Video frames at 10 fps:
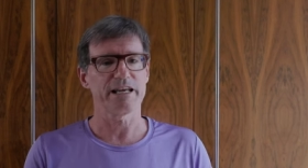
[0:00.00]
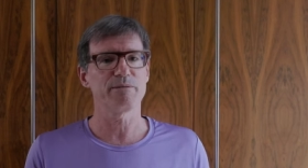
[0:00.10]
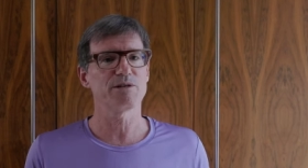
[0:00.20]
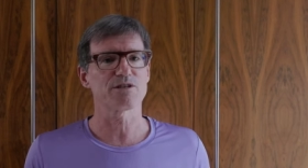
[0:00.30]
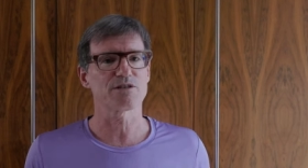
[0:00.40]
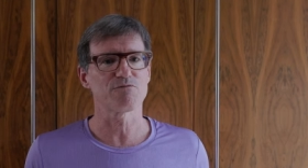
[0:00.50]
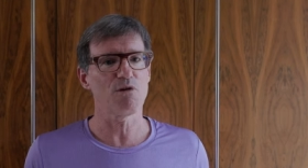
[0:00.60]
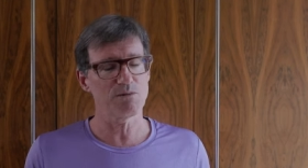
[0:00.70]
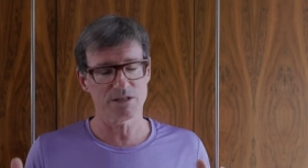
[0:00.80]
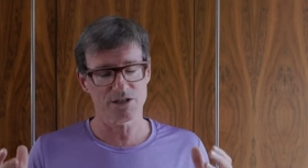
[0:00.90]
images of
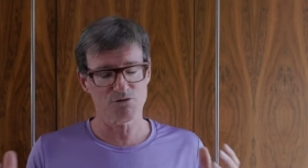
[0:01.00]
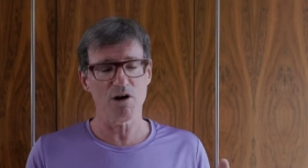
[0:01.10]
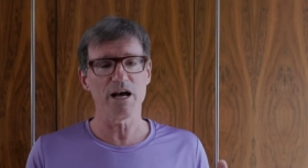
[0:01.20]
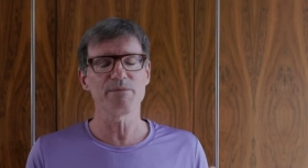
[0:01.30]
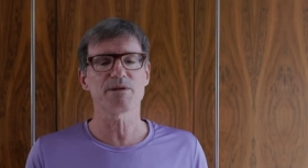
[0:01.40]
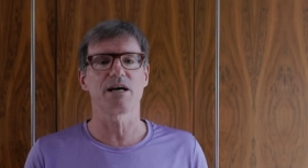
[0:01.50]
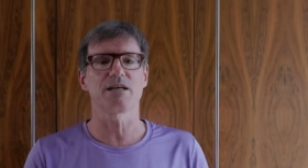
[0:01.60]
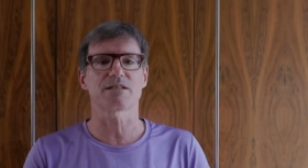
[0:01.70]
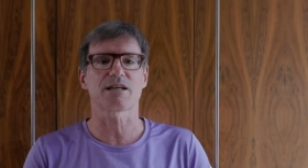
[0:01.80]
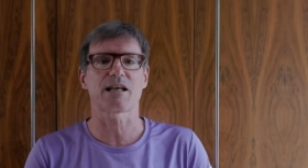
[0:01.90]
what was described
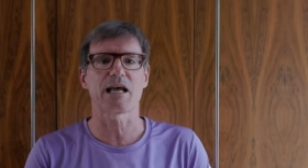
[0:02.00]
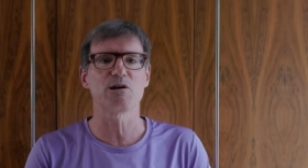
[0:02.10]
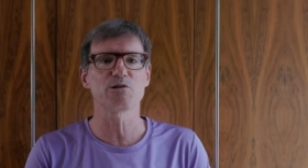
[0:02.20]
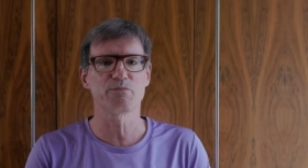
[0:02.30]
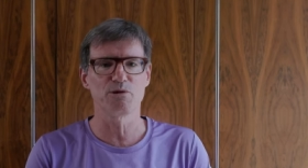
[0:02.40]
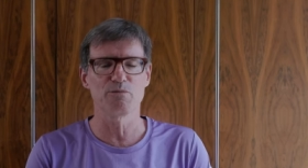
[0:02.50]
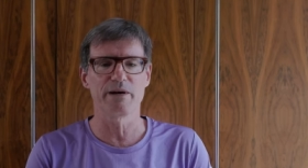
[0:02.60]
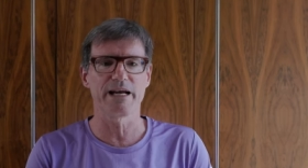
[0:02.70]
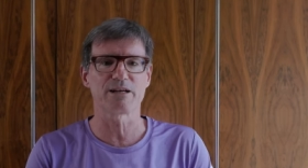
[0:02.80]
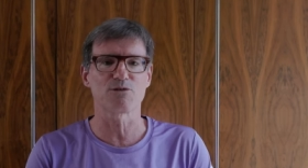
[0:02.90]
as the Cloudboom
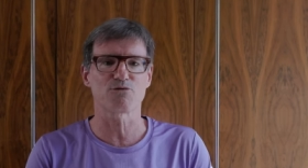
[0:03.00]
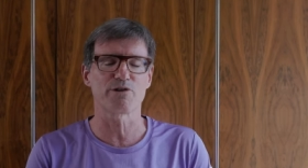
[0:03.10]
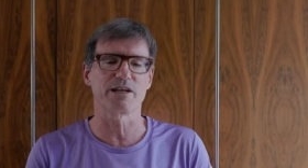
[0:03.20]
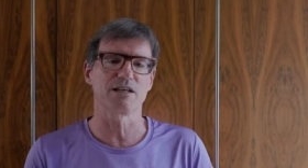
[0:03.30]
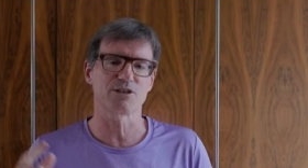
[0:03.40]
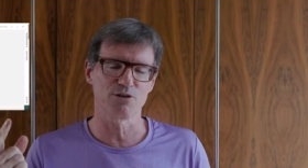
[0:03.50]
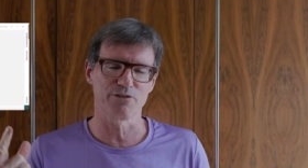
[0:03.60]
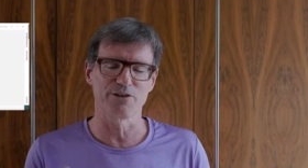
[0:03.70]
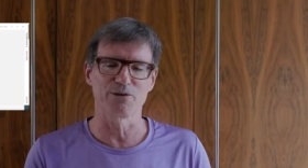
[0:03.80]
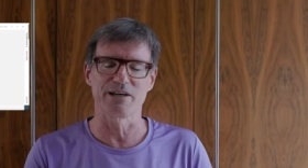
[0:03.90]
Echo 3. I'll show a
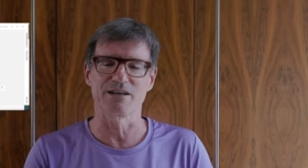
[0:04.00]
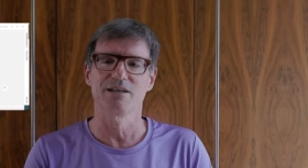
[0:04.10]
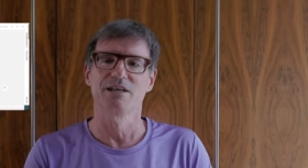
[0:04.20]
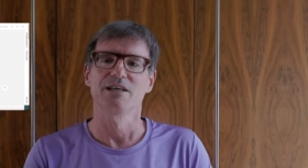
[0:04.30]
few here.